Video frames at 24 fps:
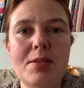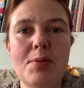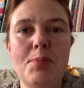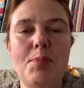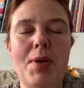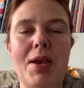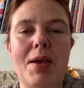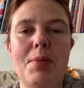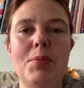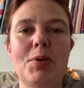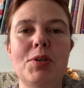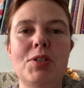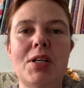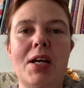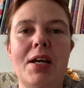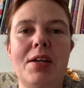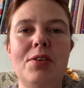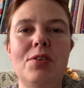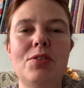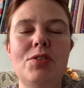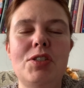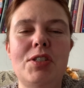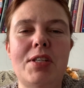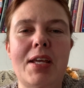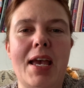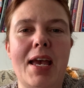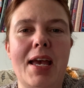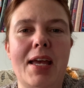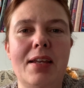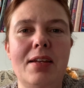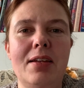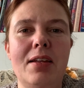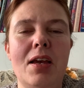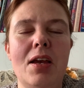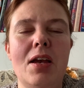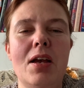of paper to
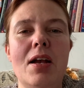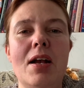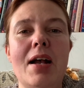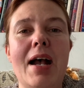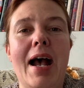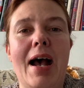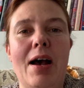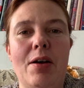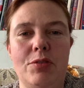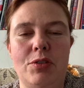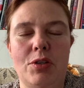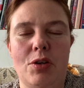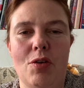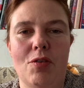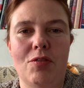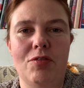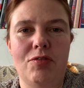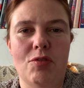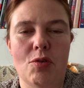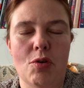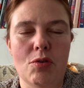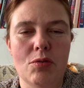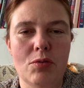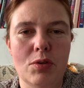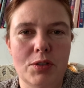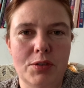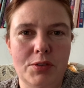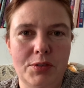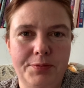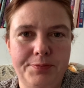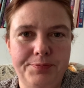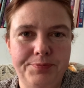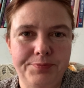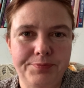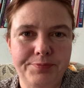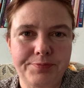understand how to go forward.
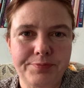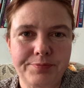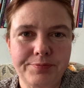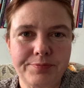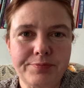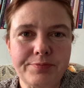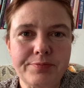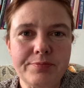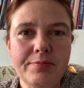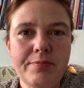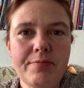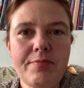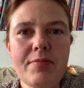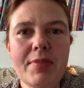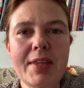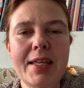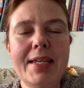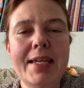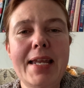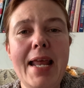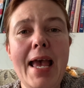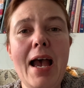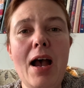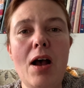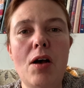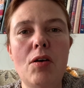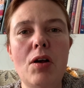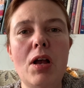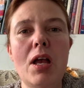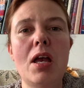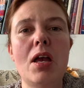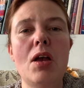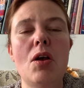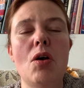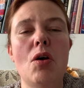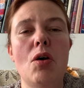Now,
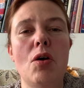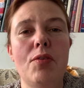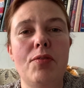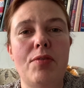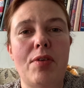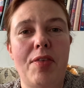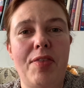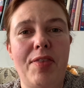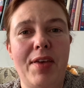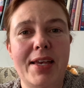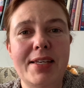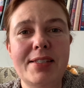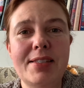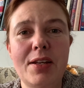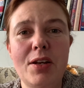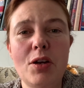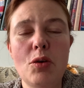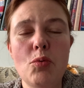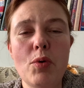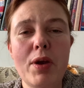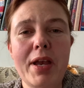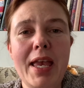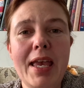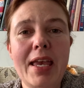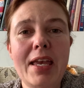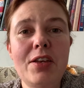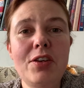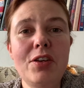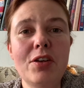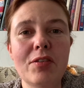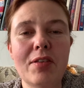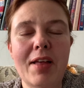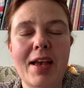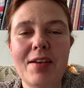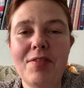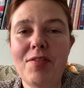the things that are working in
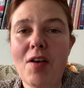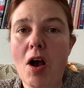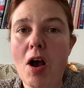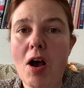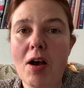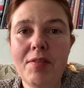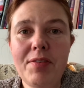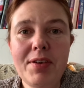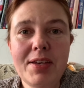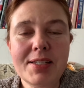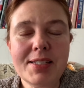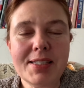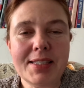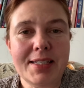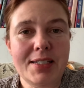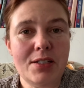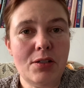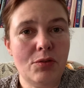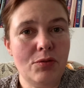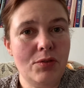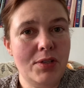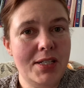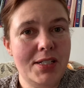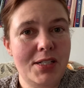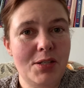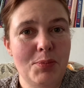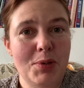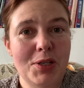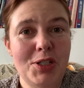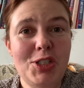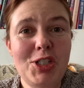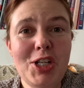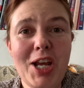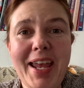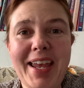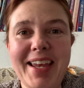your life obviously don't need to be
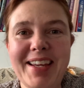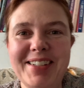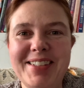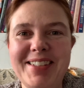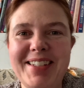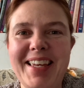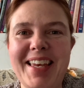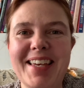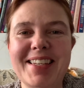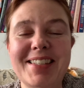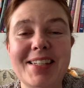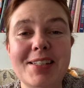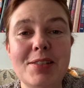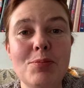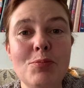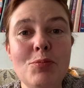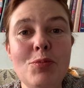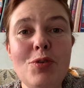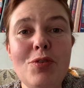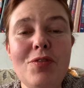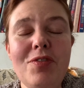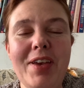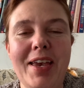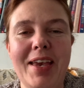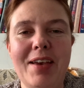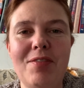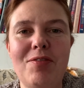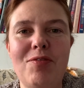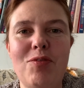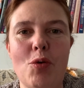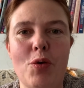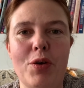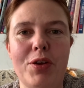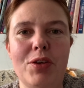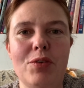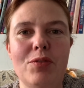changed because it's moving
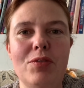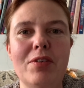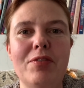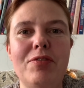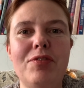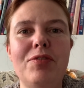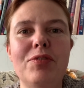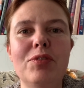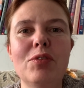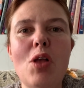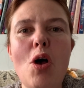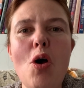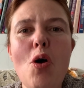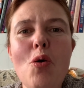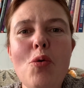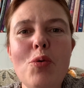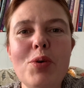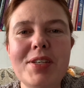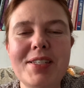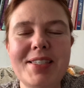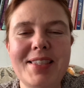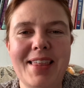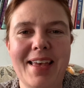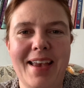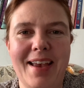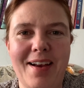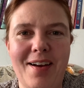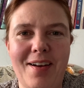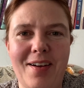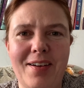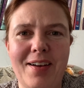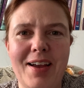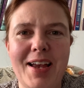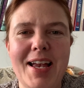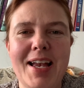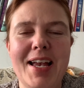for you. The flow is
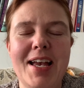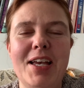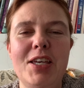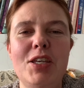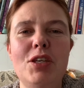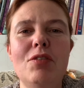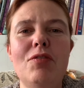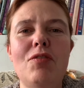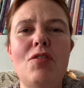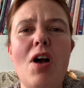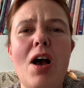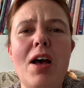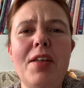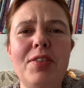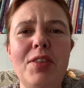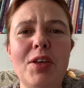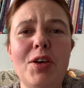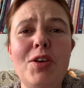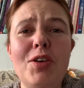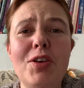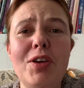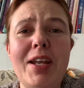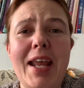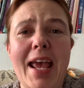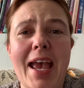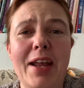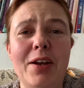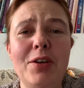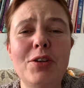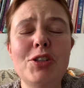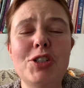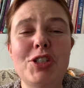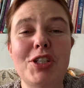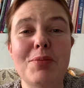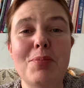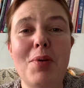there. You've got the good
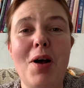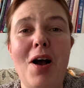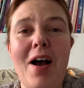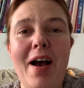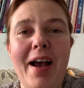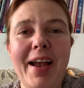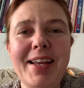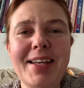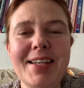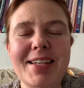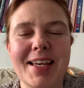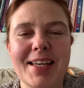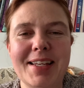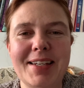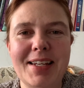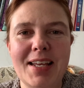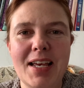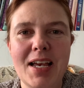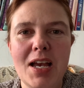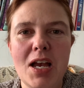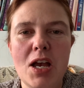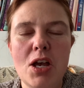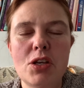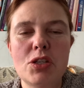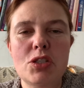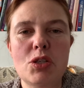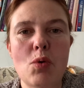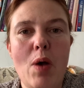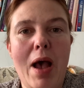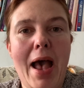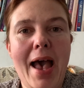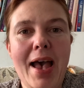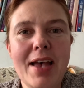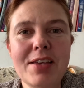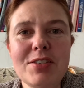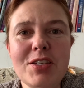energy behind it. So
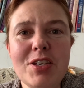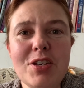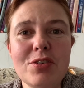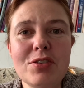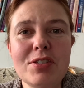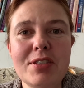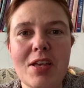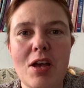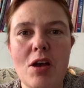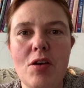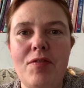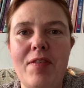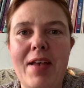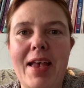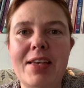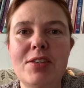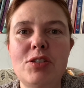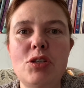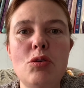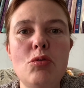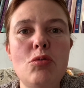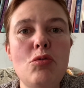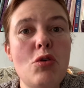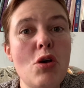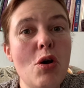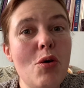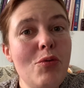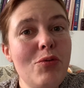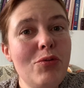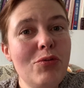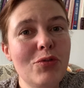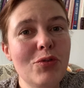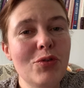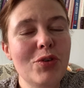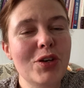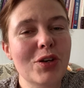ask yourself as you go
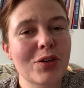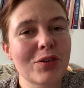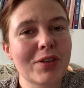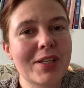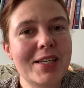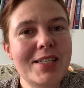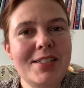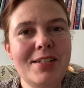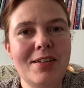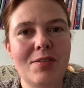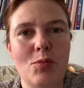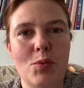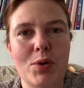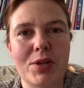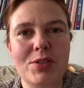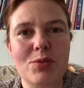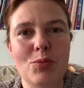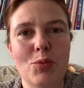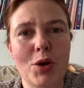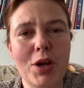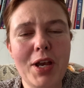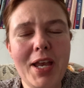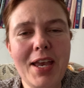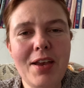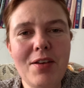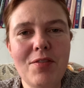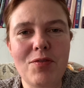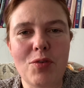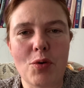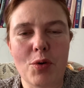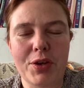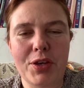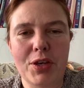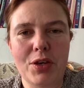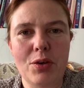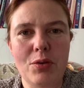through your list of what's working
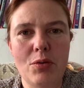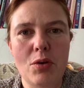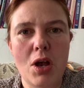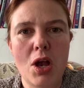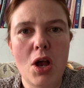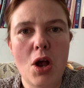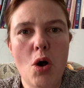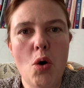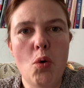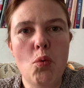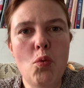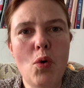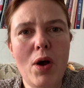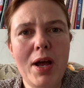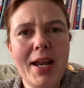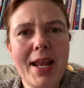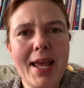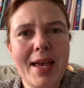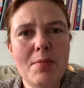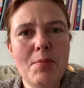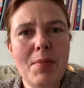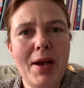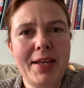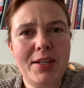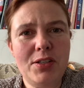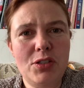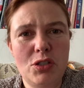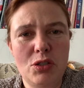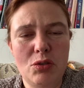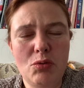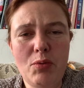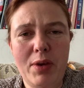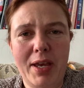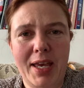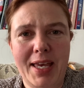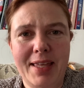for you, what am I
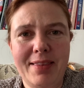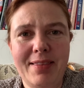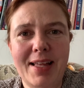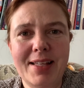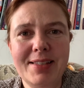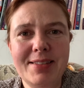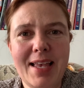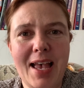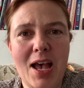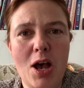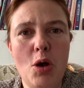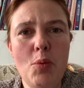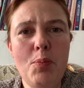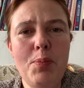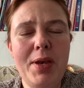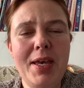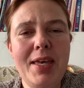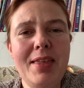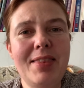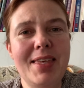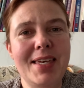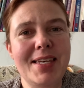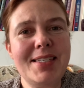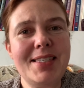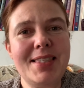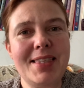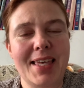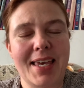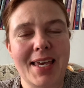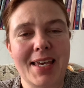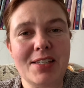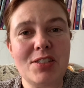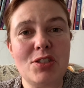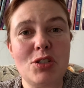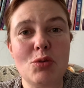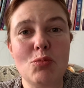doing that's helping these
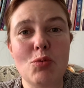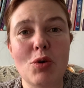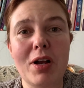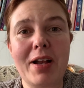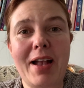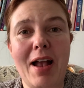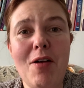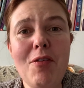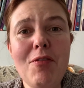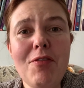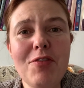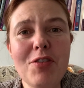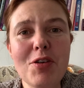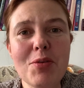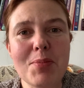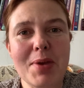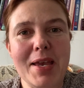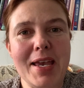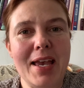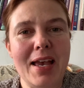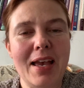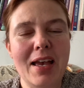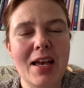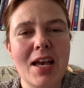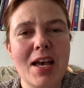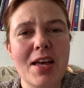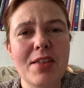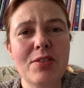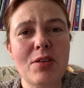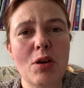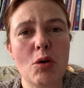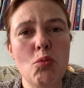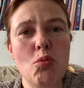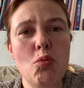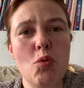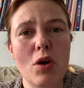things to work out for me?
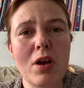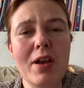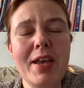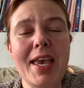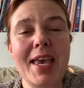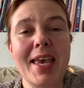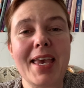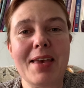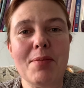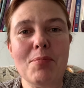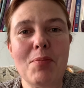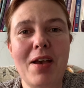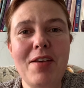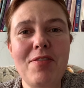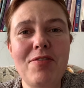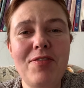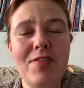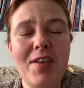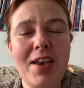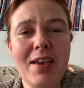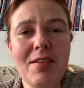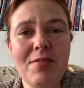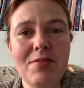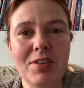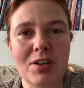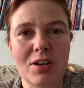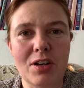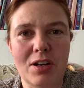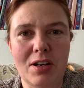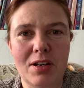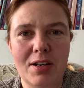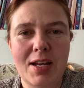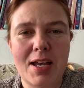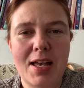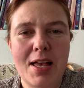They're working in my favor.